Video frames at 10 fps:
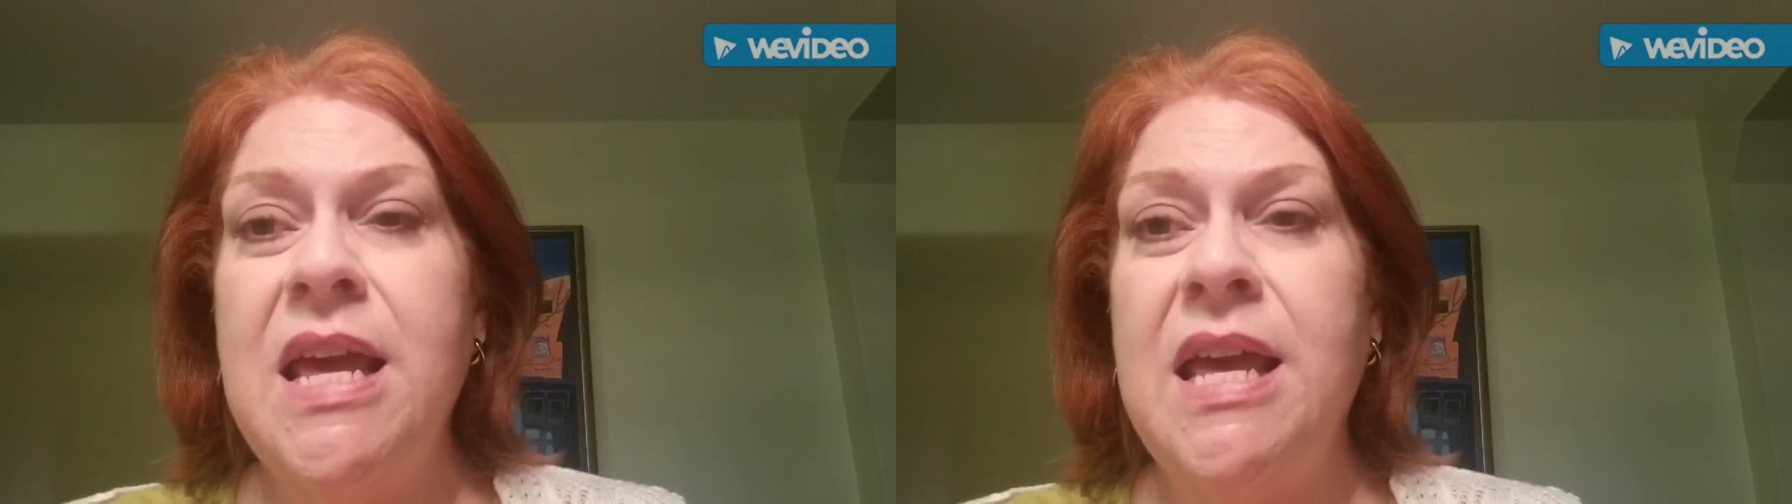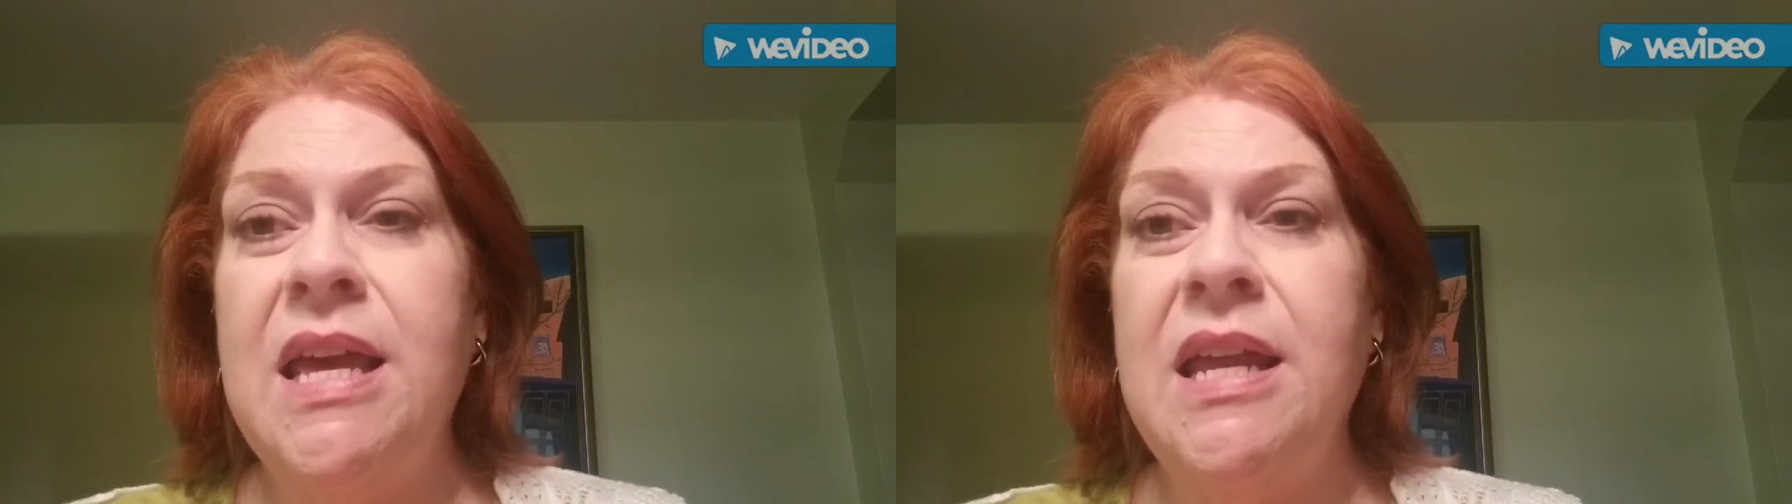
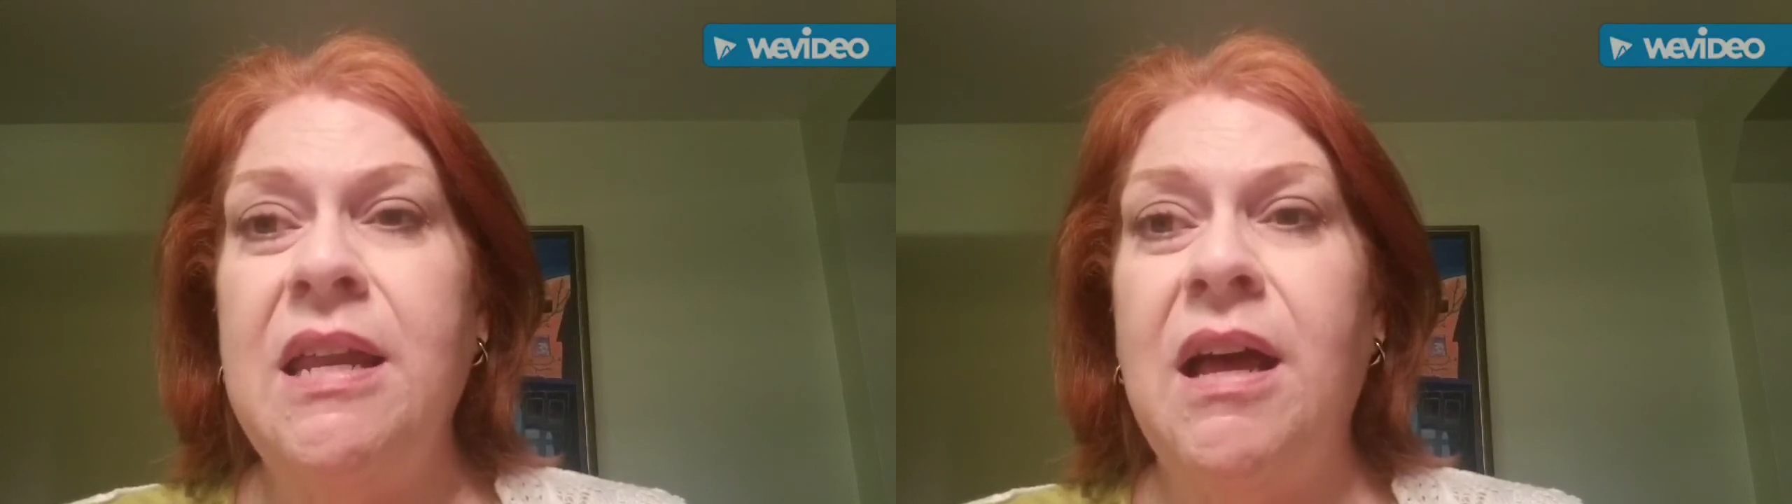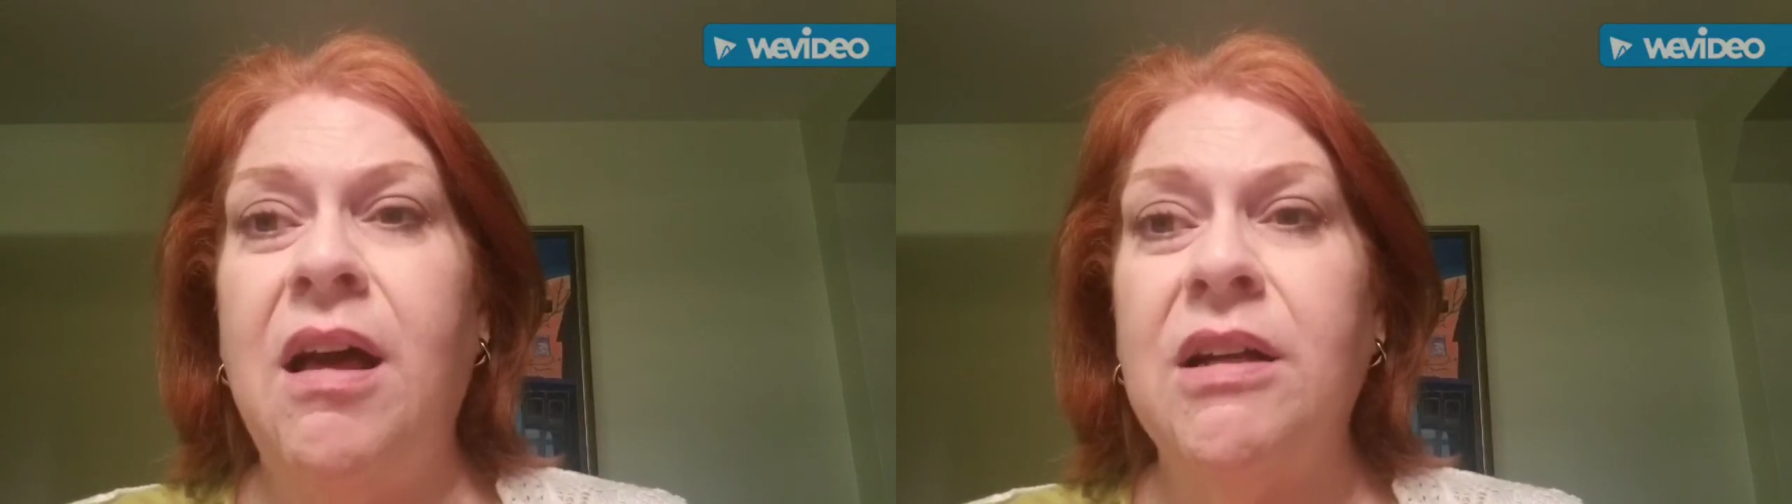
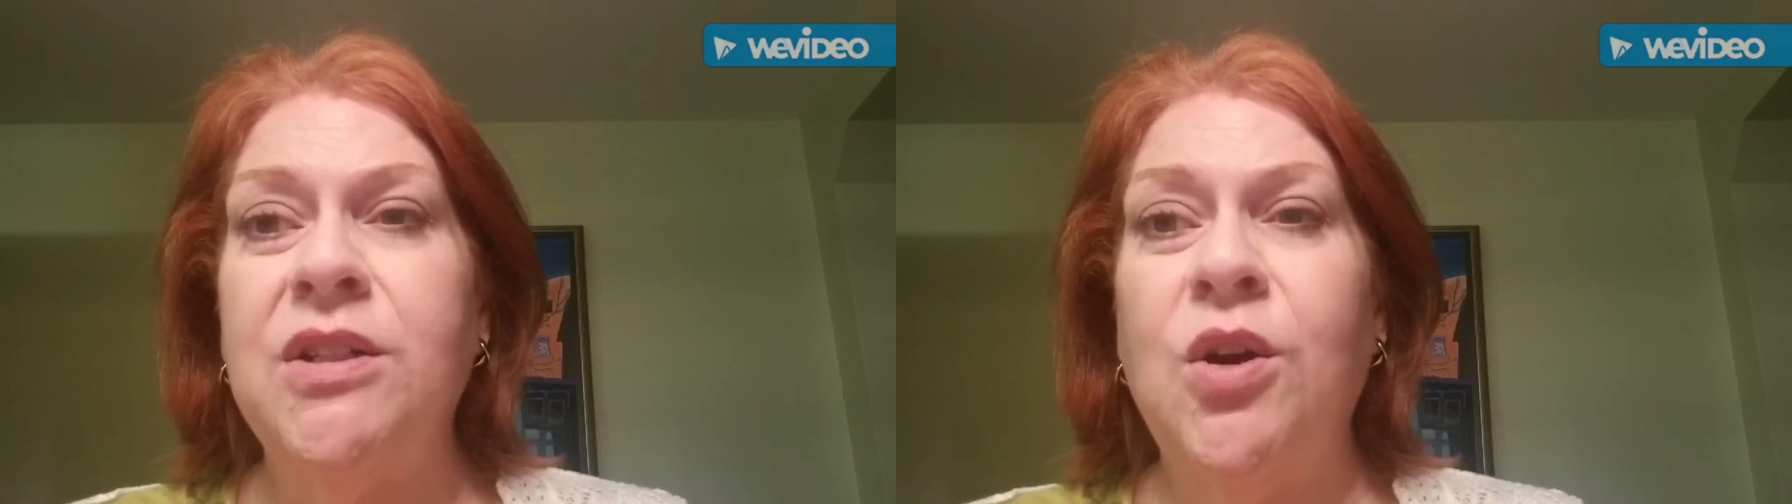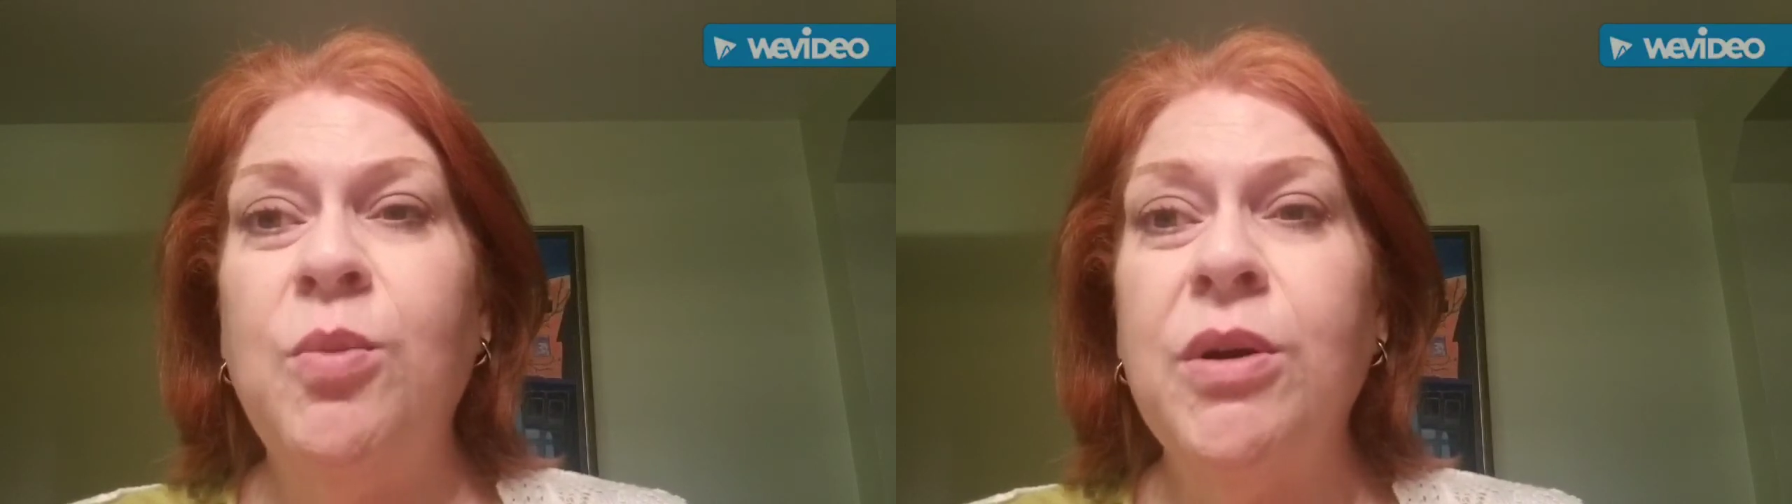in
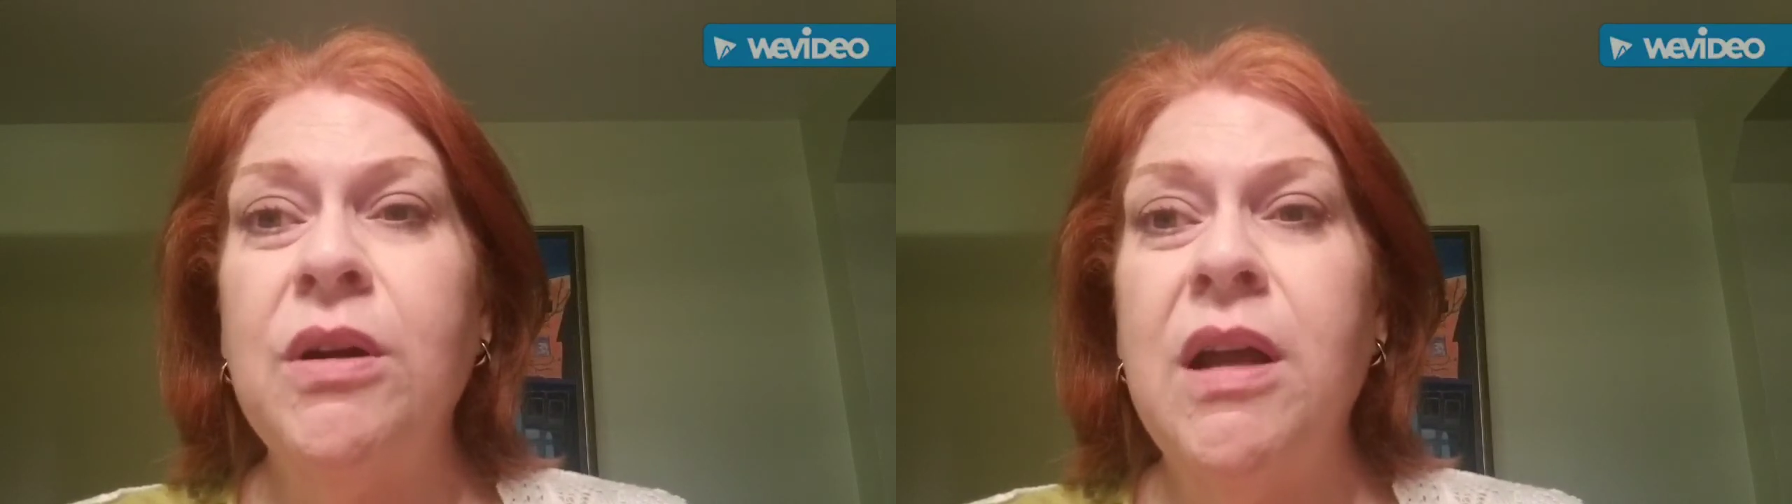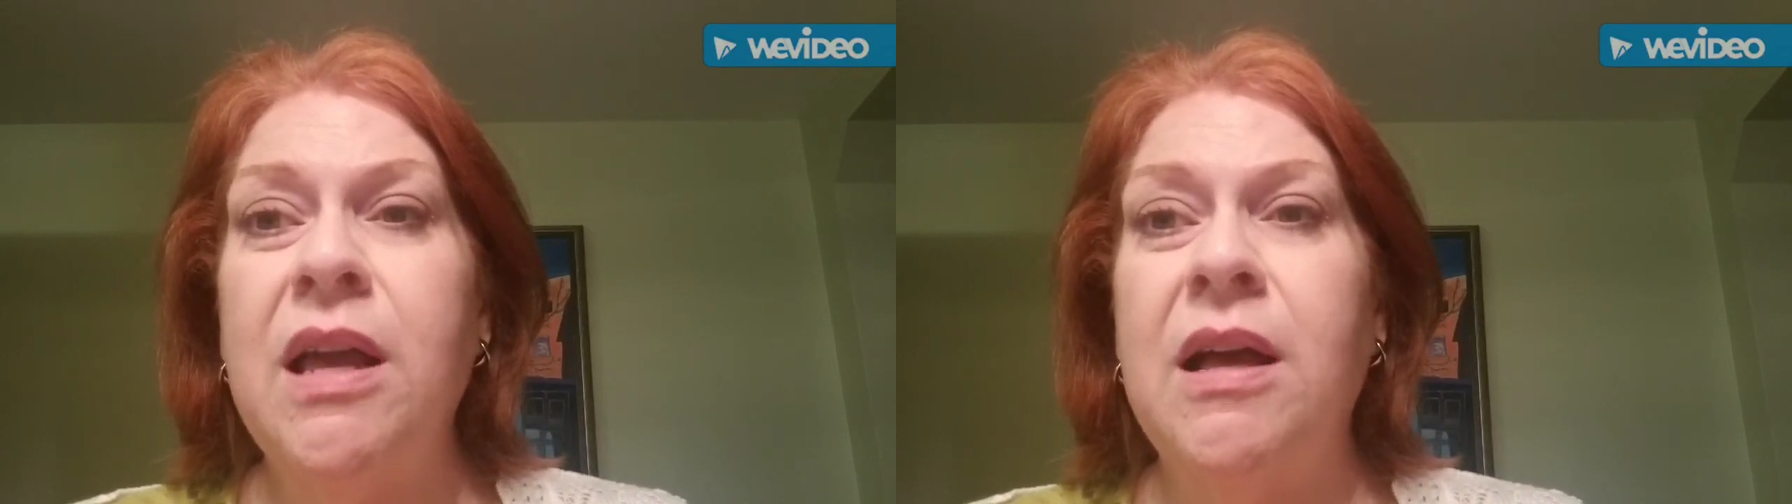
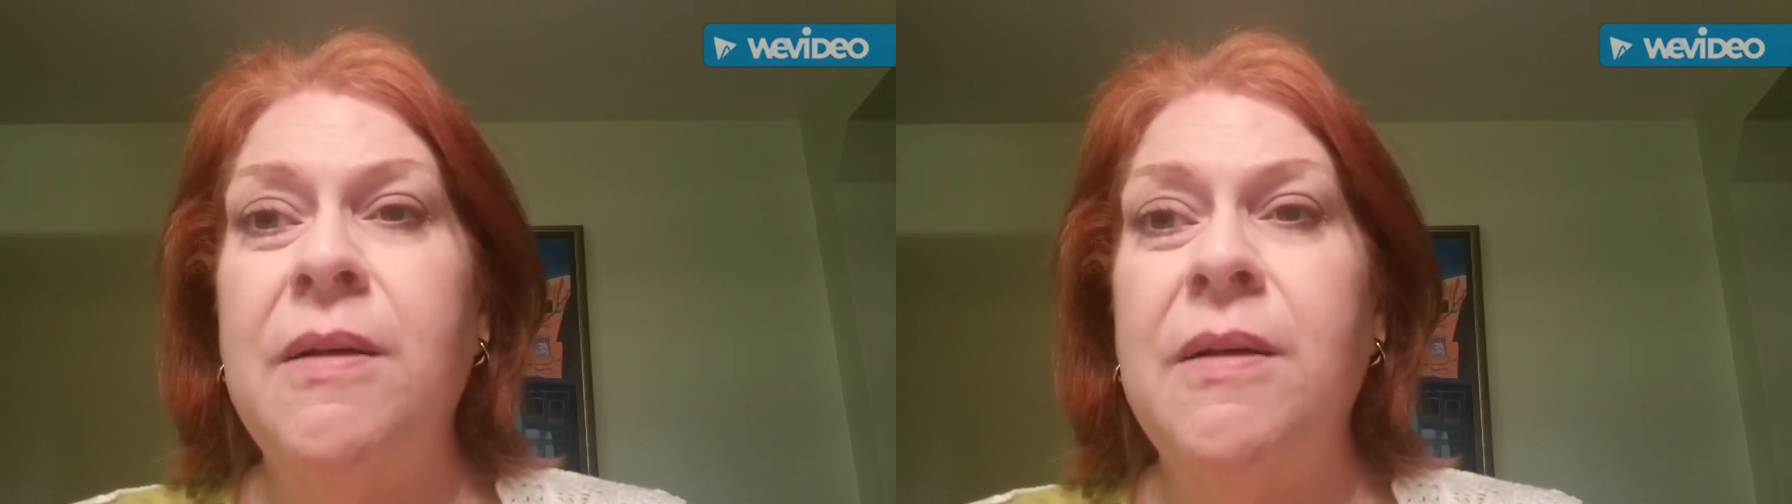October.